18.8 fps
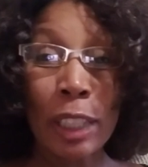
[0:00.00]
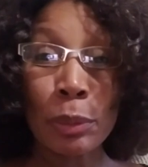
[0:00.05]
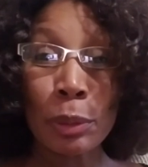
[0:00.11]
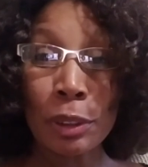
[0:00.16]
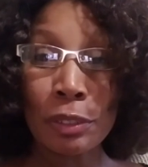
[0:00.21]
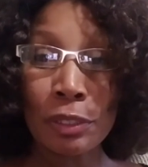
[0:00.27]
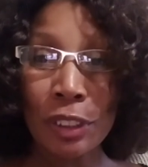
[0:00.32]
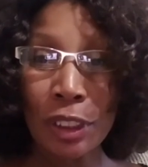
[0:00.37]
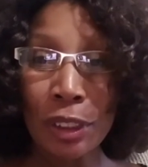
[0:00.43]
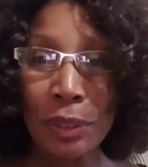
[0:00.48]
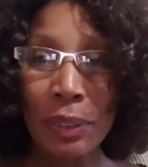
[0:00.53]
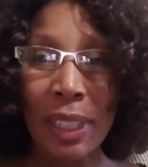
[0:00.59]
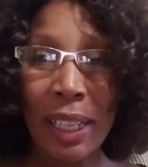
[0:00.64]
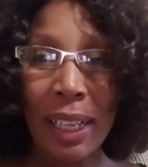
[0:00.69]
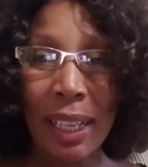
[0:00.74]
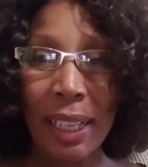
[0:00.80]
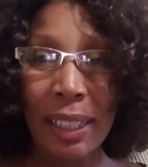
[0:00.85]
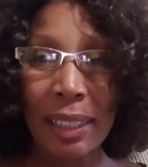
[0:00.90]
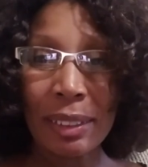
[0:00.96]
review
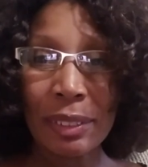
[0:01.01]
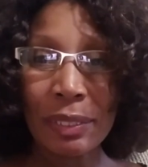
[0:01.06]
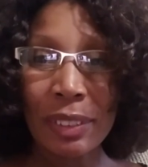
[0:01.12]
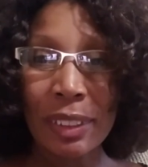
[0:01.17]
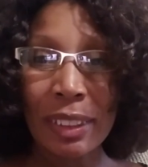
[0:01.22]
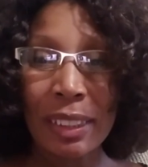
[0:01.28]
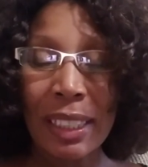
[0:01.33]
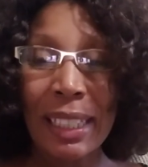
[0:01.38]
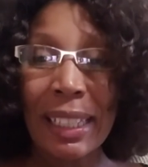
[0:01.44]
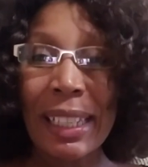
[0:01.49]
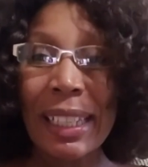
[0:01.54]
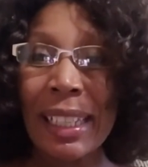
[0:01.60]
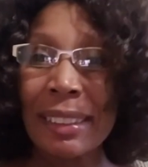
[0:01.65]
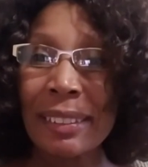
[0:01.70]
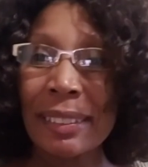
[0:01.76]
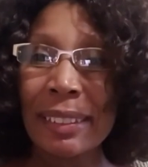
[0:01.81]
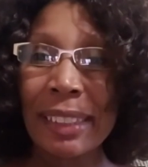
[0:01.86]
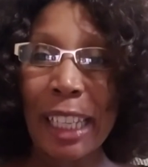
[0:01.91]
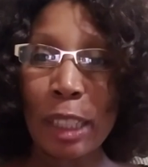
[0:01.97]
of
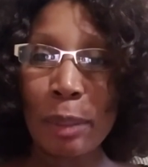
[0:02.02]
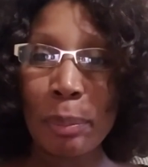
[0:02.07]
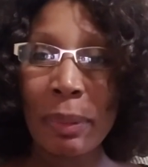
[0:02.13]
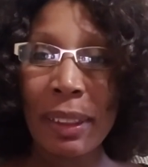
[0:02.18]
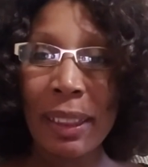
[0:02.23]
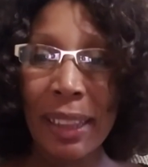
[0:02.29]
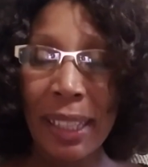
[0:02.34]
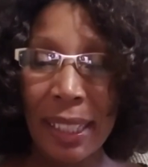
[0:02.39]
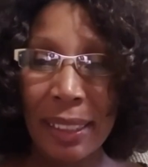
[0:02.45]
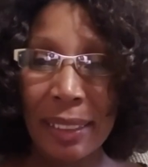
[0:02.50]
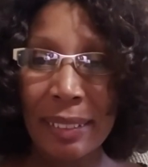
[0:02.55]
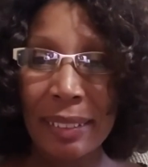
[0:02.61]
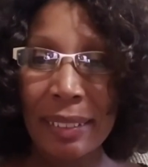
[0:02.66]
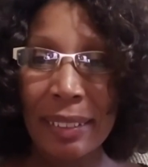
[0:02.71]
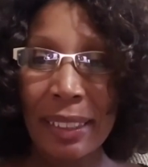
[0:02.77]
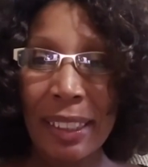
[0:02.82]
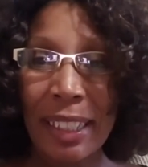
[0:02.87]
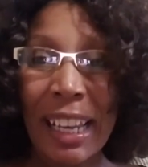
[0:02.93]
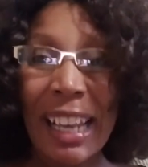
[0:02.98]
Escape
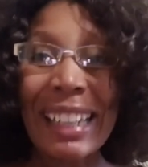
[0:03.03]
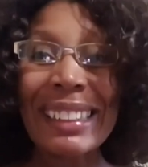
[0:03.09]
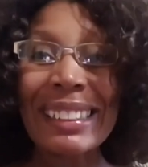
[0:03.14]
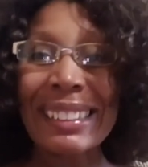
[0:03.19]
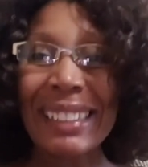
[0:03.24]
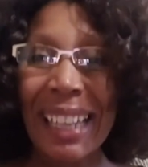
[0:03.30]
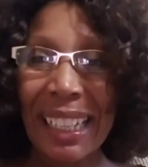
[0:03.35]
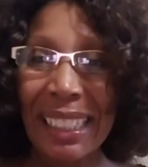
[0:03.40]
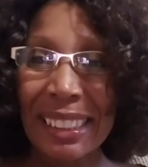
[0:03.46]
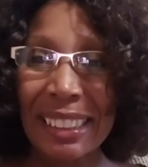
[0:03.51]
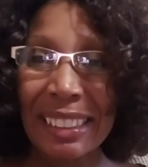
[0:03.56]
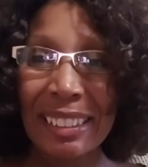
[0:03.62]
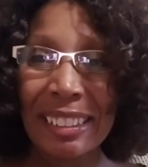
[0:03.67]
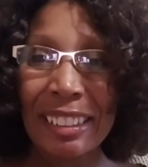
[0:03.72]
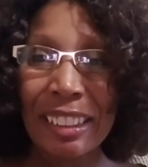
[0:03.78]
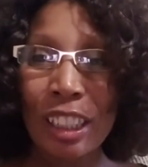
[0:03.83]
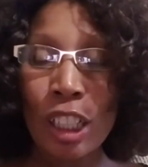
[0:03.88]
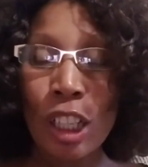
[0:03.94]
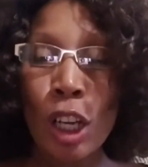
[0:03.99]
This,
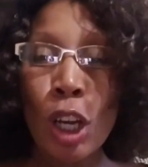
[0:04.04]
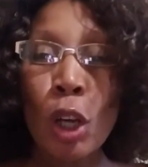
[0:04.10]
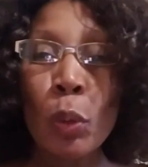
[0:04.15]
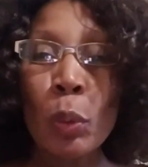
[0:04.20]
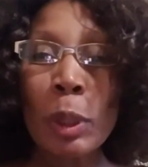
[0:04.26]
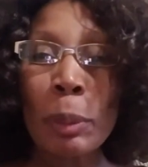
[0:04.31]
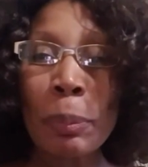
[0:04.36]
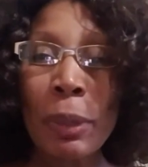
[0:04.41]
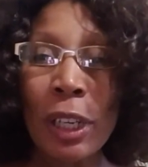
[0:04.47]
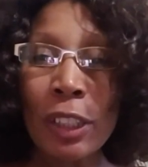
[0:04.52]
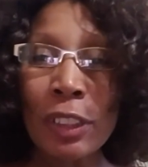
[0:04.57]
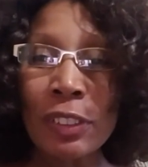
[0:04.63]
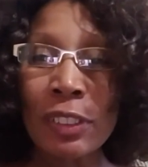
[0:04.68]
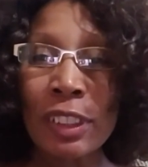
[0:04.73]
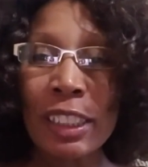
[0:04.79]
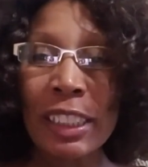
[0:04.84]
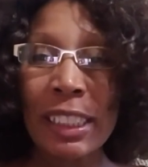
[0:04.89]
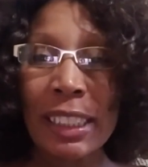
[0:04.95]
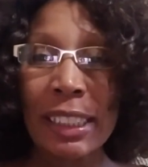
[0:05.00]
Dallas. We
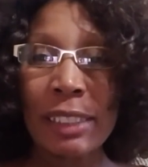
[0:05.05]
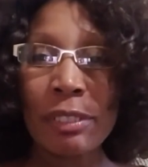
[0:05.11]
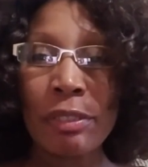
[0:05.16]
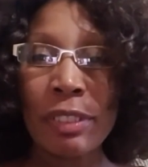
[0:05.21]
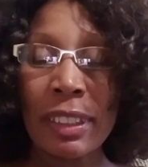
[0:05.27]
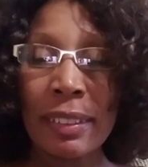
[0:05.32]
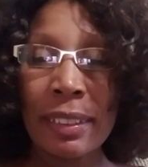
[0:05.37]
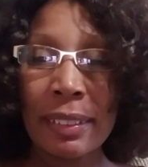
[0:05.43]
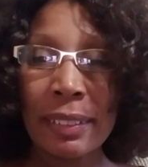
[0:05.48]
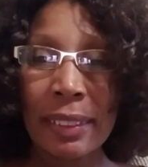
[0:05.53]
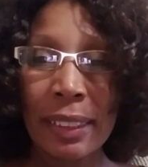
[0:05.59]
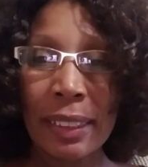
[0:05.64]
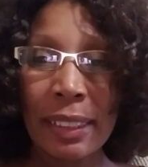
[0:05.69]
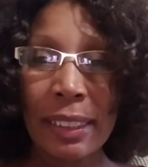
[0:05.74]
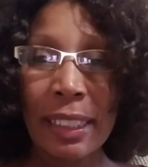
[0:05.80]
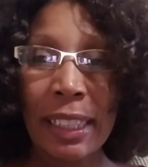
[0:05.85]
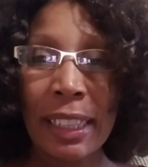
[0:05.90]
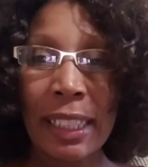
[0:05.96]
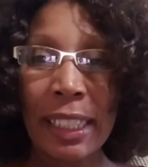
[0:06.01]
personally
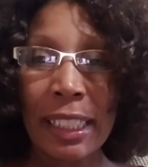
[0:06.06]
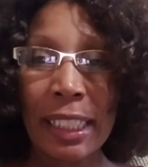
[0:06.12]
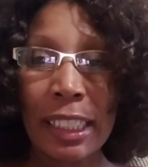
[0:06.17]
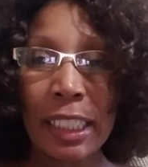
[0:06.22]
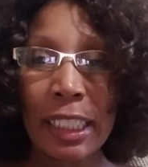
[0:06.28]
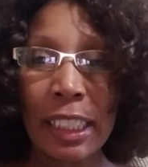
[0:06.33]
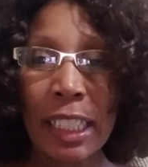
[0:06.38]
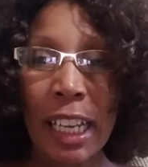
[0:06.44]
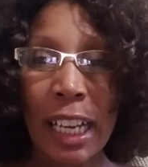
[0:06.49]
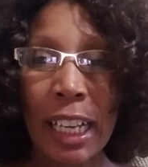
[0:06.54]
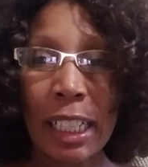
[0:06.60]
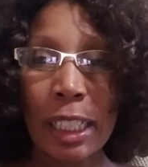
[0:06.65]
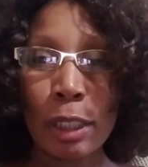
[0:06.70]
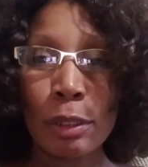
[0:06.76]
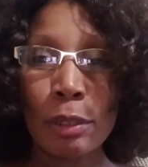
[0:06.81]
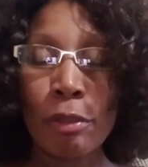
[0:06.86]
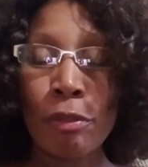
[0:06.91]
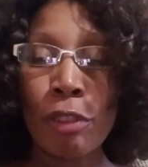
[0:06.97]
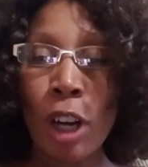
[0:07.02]
visited the
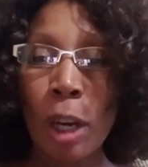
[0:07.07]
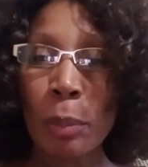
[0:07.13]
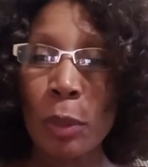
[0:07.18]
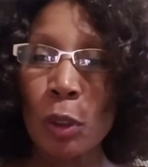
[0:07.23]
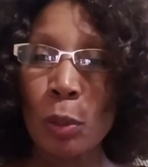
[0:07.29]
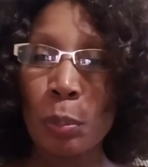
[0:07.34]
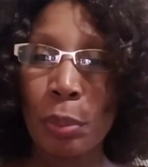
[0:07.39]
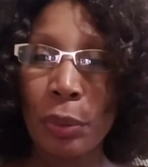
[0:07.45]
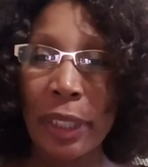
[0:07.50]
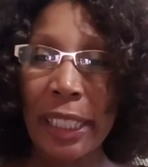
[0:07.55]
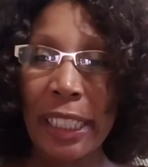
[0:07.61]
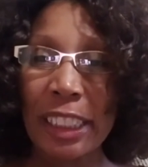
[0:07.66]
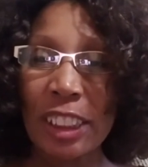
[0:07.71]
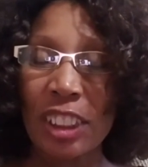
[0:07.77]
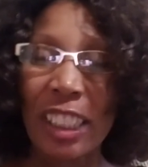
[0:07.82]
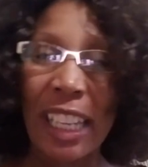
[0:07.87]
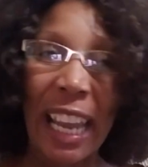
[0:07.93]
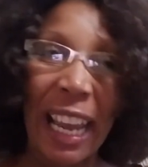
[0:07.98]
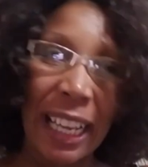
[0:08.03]
Farmers
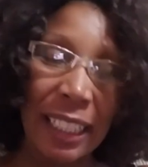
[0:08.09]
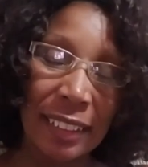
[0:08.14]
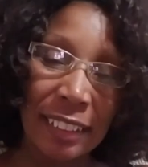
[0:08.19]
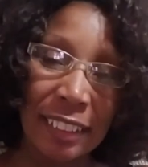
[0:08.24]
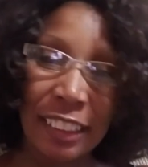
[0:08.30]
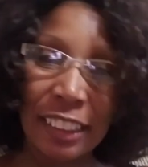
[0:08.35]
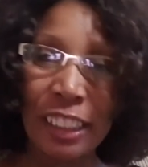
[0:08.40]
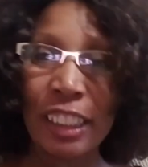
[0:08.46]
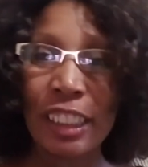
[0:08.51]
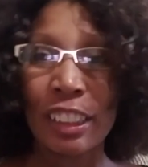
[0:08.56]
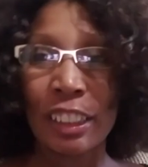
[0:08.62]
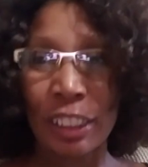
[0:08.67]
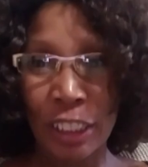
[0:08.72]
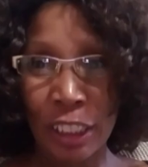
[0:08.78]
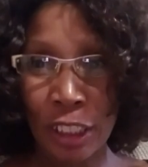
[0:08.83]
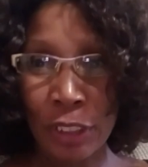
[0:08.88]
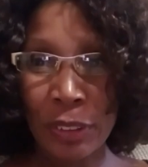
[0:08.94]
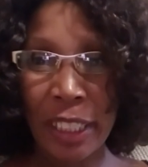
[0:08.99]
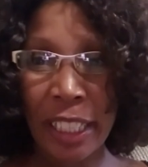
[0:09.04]
Branch Addison
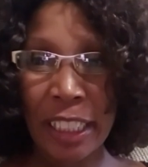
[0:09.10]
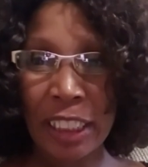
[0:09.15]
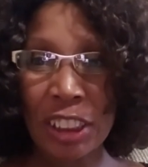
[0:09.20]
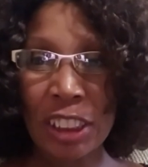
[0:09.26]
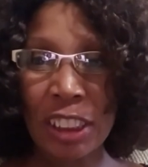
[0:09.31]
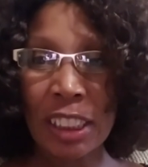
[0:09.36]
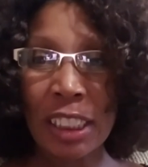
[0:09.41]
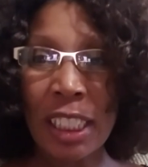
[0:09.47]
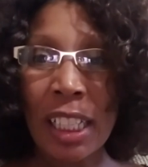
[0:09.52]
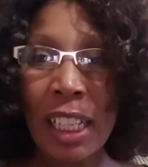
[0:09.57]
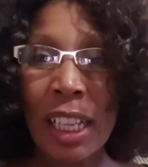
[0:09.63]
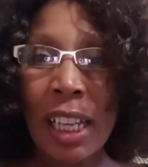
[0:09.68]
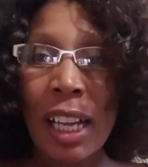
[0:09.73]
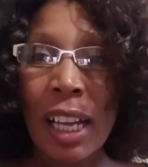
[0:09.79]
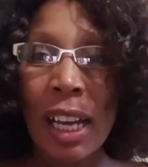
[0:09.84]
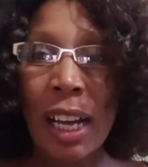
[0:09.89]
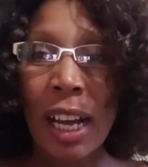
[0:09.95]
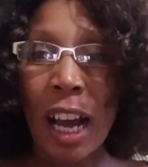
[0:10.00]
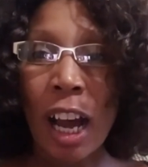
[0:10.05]
location
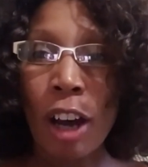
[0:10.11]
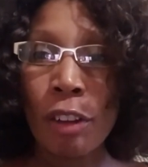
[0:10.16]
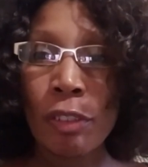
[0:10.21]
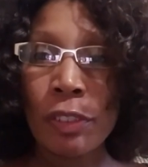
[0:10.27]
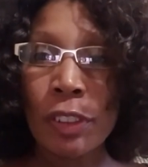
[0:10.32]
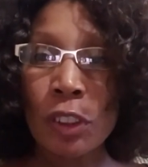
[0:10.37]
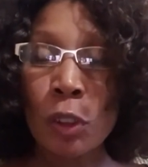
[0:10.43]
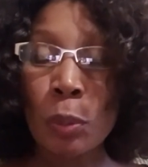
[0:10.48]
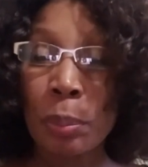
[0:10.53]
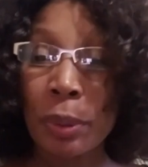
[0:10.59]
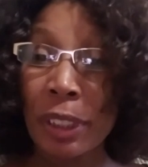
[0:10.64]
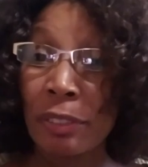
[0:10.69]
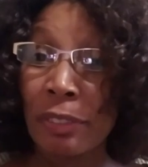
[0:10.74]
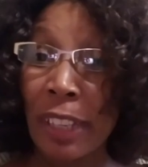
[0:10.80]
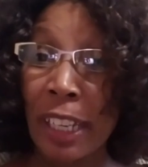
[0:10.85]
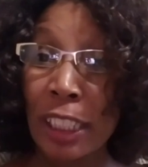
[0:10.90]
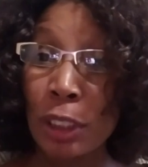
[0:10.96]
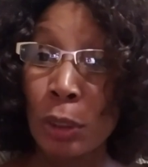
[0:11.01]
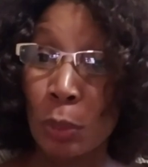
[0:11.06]
off of Spring
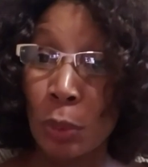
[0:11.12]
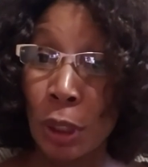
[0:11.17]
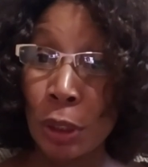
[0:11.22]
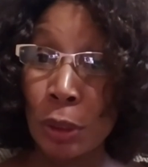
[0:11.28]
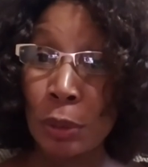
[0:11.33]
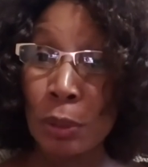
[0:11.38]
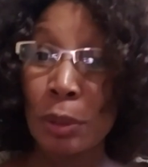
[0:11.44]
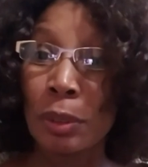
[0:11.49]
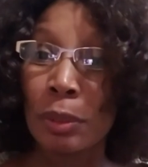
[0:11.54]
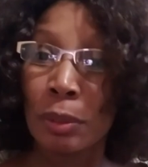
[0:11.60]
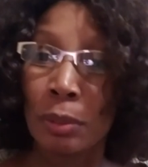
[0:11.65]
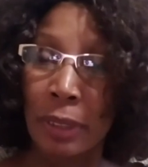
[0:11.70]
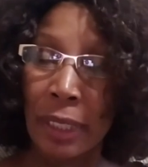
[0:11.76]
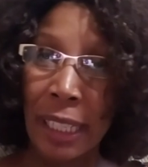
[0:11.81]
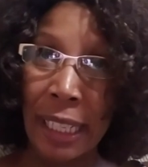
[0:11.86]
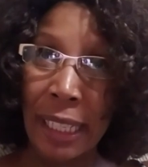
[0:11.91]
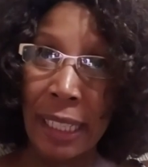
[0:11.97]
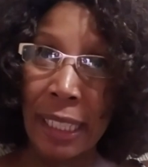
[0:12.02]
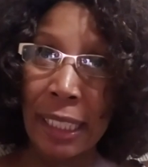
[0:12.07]
Valley Road
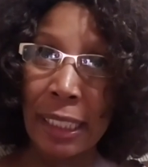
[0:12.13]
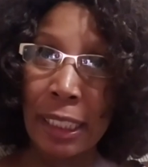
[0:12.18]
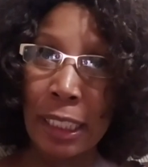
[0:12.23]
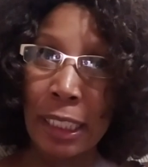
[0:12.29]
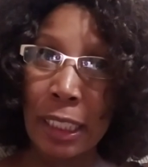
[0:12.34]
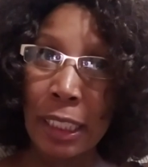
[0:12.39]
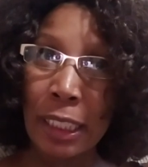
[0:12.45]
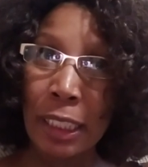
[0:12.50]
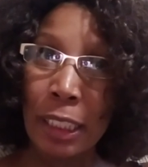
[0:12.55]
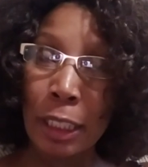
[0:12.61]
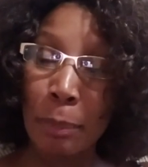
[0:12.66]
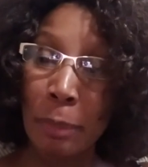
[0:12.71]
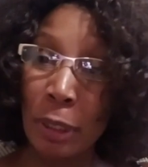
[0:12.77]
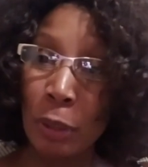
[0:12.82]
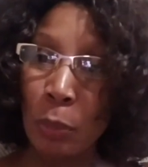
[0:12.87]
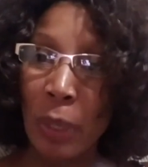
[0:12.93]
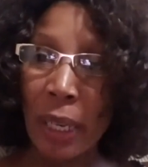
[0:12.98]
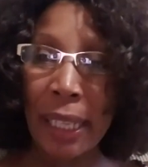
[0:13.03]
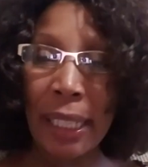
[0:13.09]
in
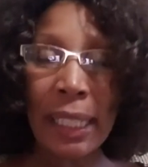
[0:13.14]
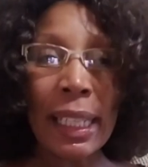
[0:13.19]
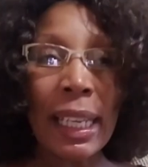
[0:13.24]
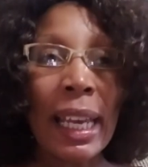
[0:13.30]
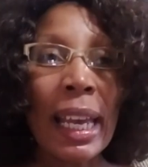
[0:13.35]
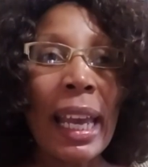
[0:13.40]
Midway